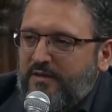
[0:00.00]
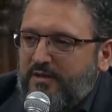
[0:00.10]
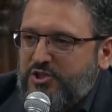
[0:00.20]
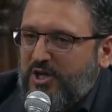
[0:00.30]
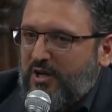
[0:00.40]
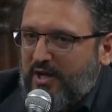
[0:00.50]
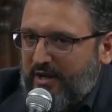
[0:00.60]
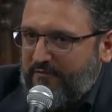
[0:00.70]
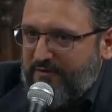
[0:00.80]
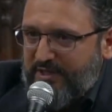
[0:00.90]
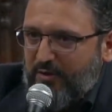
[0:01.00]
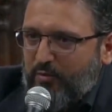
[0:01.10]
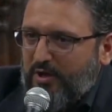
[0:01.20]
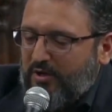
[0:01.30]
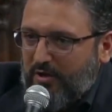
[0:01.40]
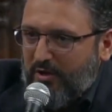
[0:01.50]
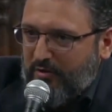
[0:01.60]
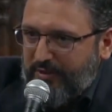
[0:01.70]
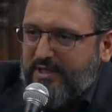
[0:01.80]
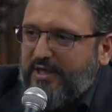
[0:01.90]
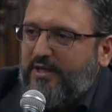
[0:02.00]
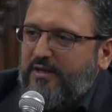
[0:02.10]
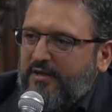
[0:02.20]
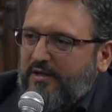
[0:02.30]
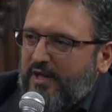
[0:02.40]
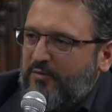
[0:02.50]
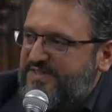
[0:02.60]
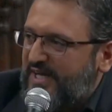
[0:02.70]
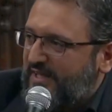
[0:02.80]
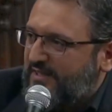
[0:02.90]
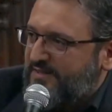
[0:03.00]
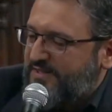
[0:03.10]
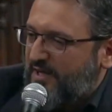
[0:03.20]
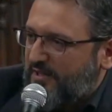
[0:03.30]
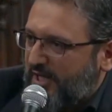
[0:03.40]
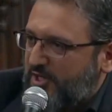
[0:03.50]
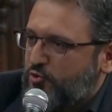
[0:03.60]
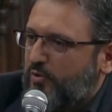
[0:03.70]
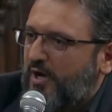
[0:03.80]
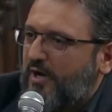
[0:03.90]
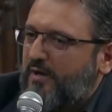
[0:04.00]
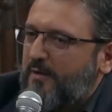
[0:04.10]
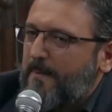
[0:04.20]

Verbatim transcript: inshallah, every day we are all reading and reciting ziyarat Ashura.